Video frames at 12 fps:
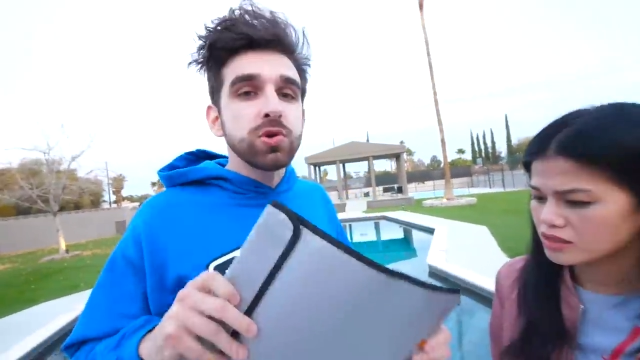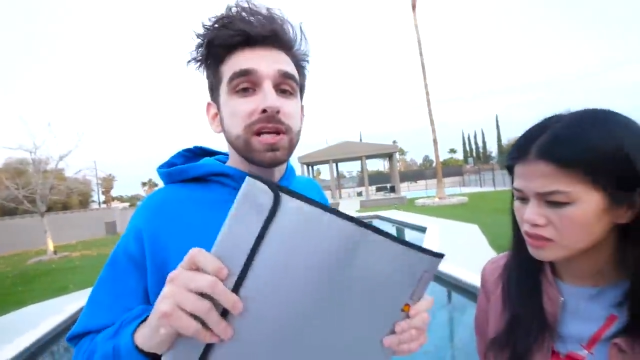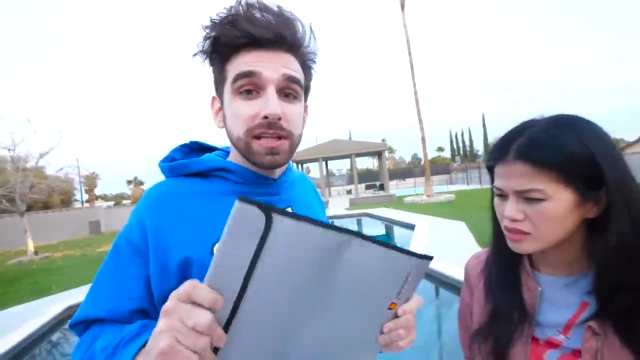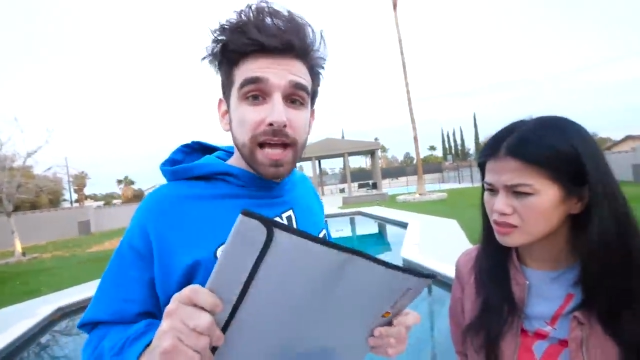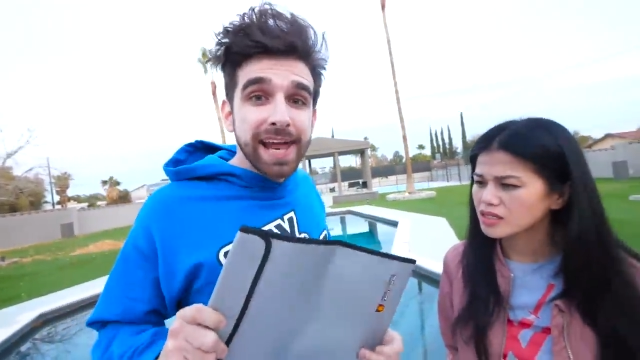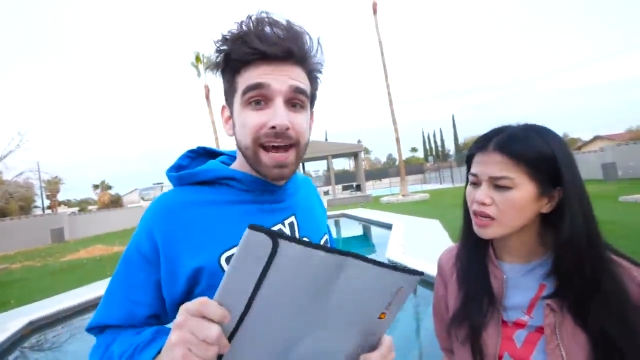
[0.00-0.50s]
Speaker 1: You can
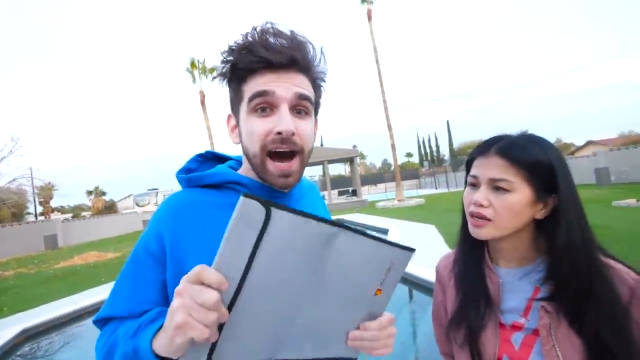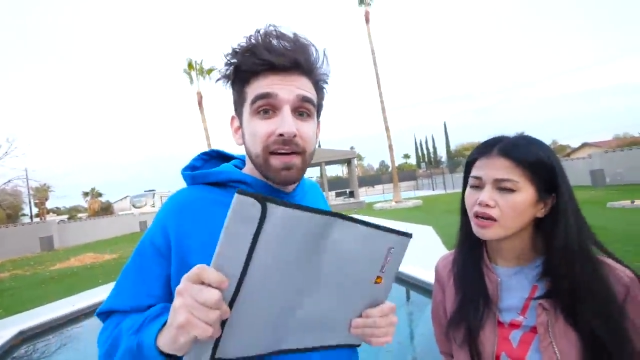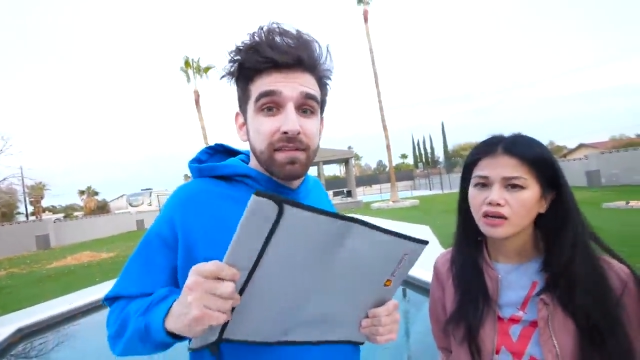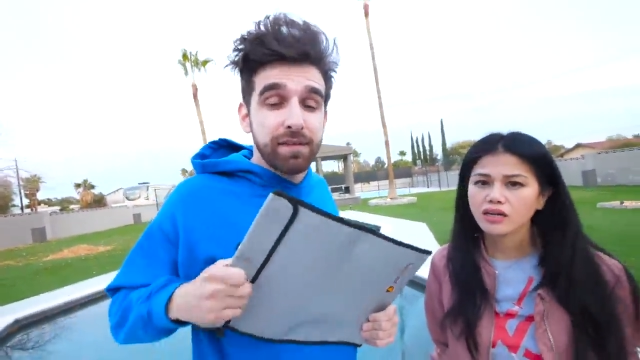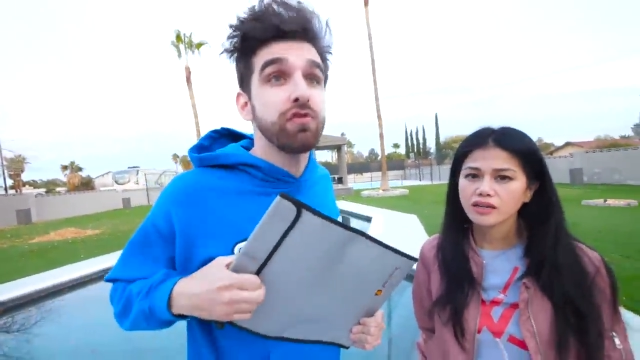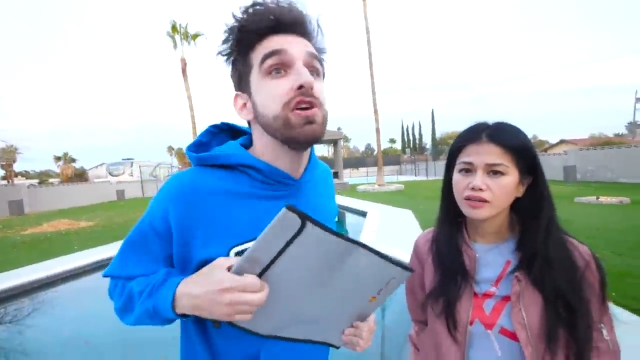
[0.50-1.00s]
light it on
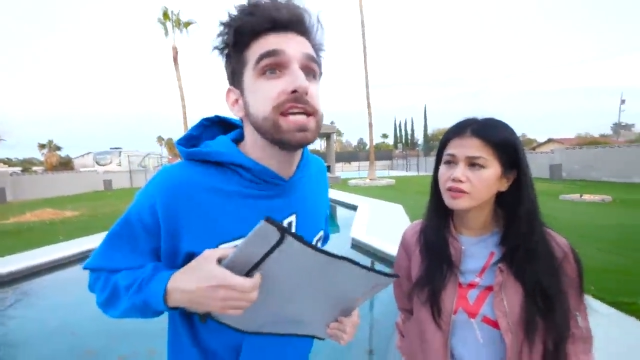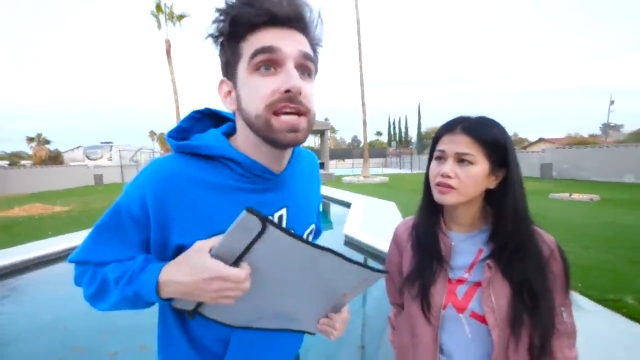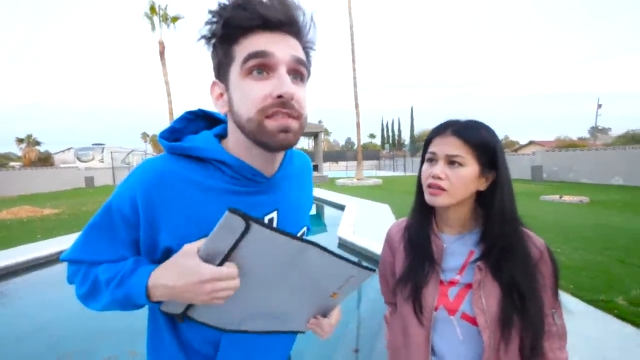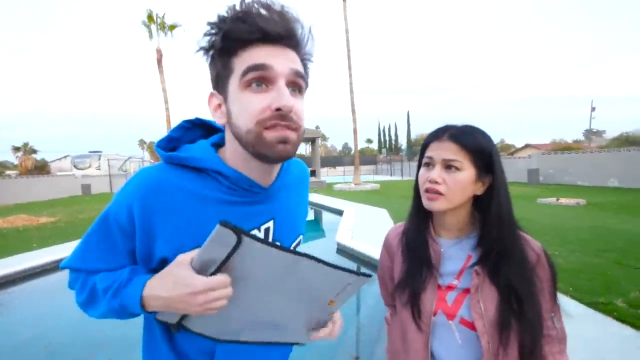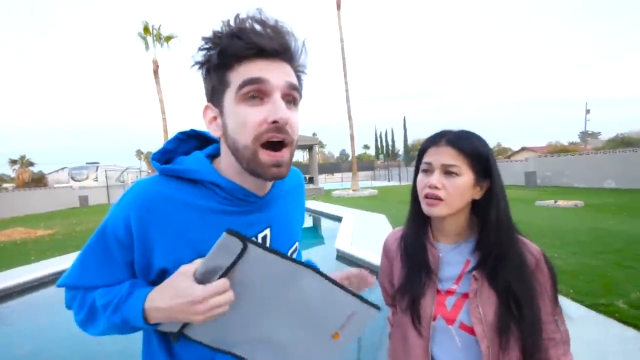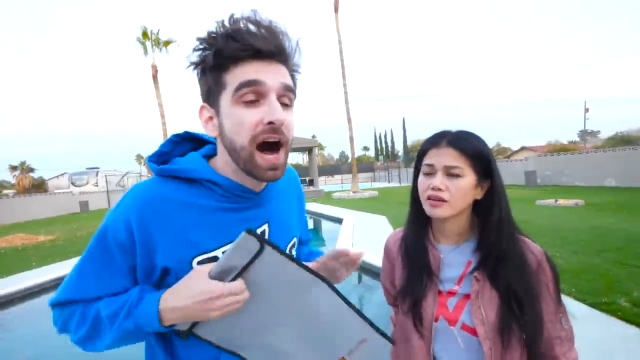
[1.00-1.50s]
freaking
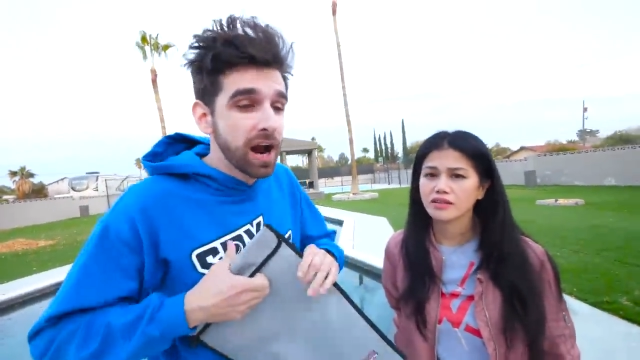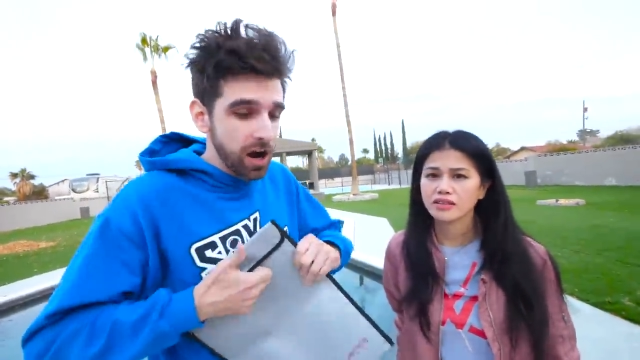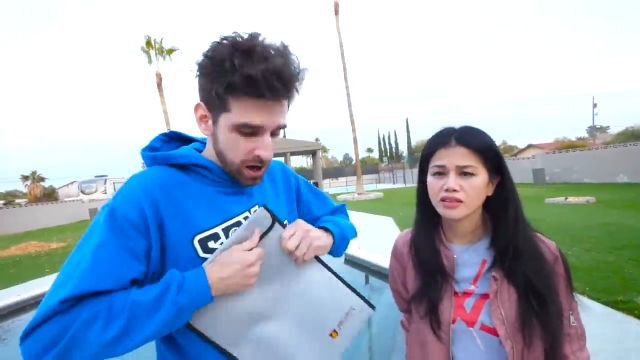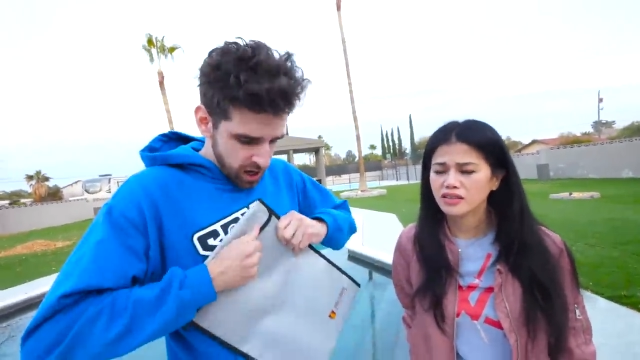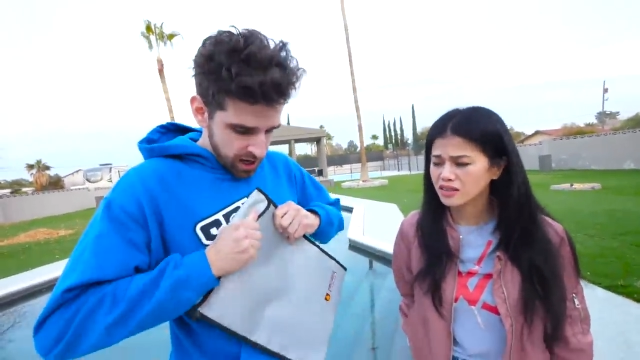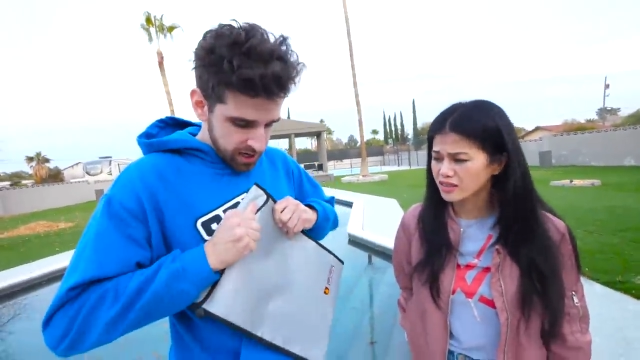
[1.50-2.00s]
fire,
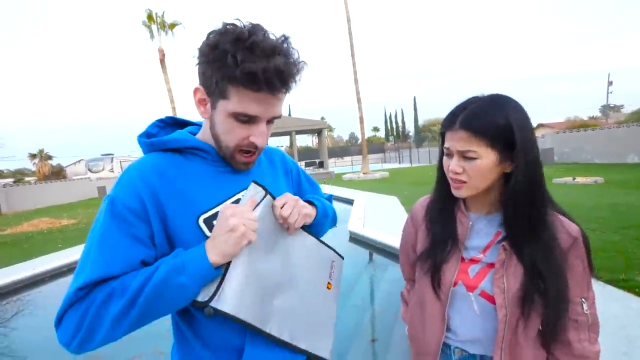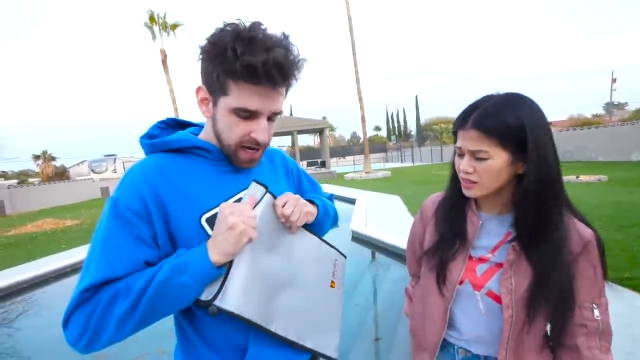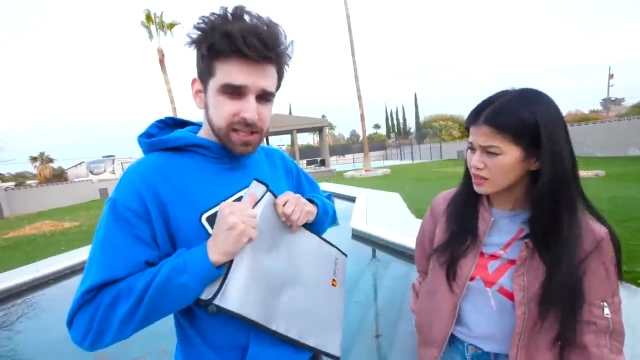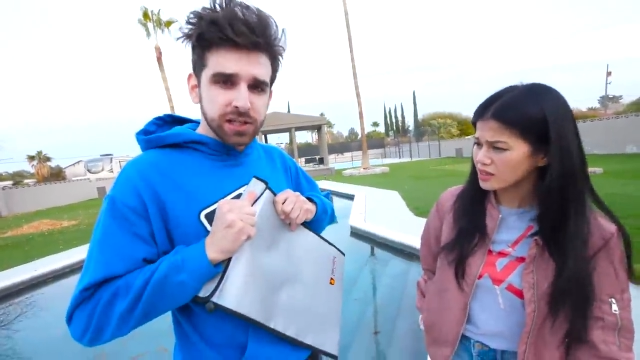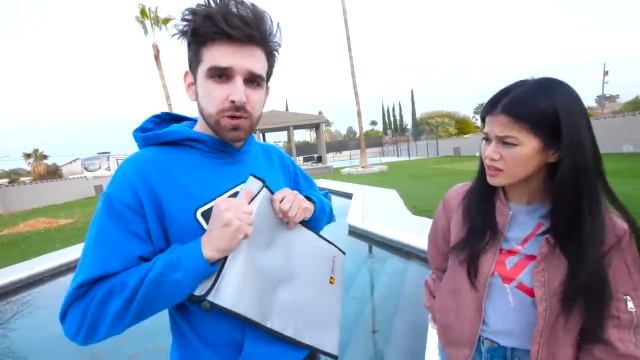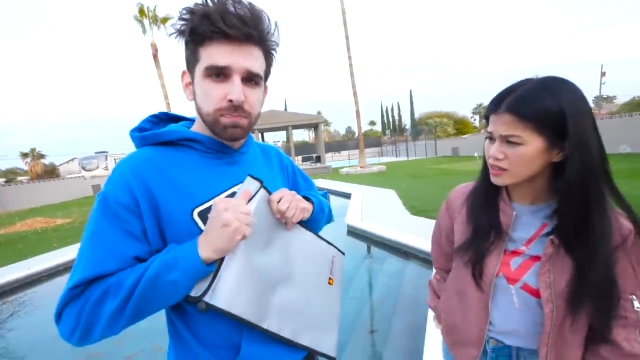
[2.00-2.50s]
and
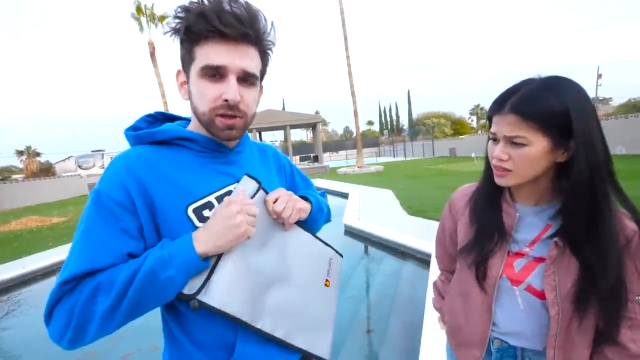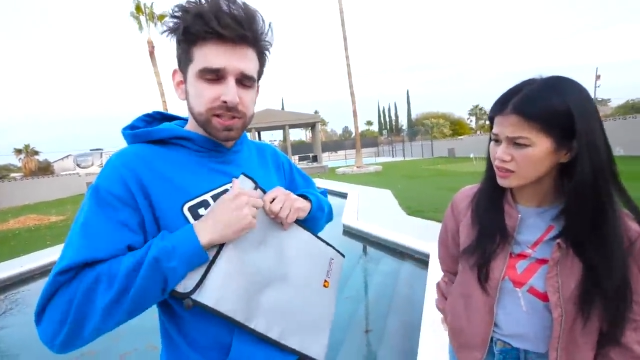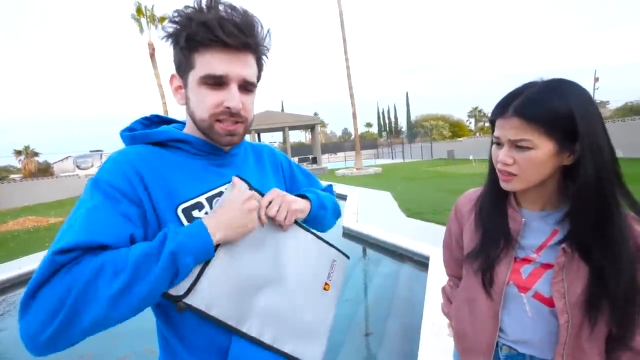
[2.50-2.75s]
anything you put